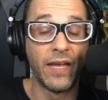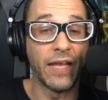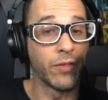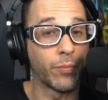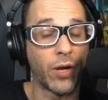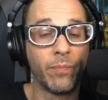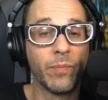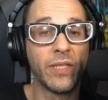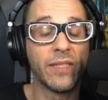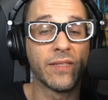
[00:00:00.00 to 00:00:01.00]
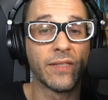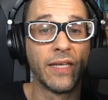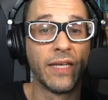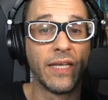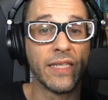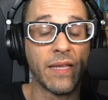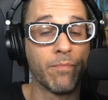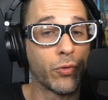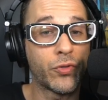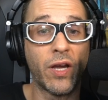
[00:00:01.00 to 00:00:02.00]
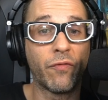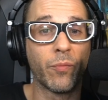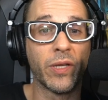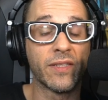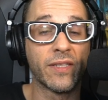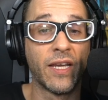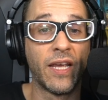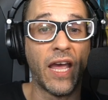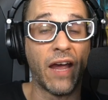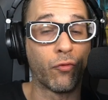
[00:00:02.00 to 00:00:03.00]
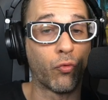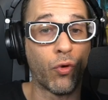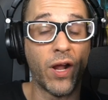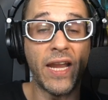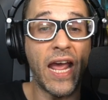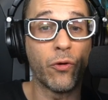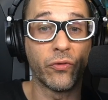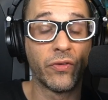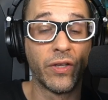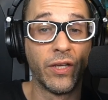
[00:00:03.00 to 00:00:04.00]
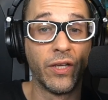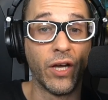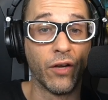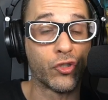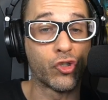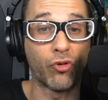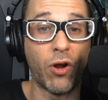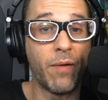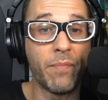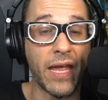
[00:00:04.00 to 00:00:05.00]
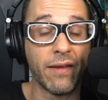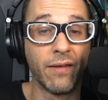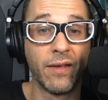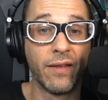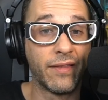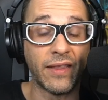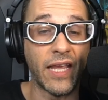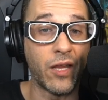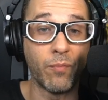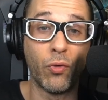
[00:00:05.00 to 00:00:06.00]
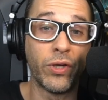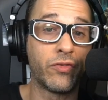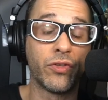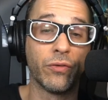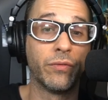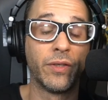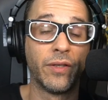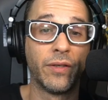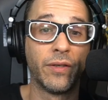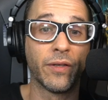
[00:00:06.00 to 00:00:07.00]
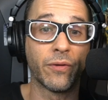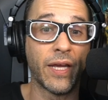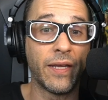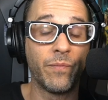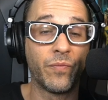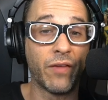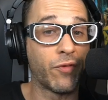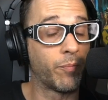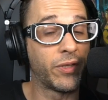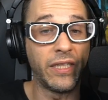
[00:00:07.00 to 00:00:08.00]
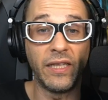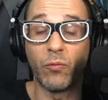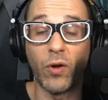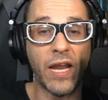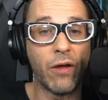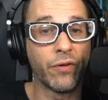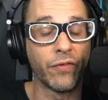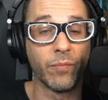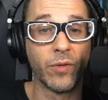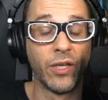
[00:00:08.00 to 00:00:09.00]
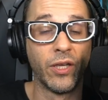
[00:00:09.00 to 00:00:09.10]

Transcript: And the problem is that most governments have run out of straw men that they can point to, okay? They've completely run out of them.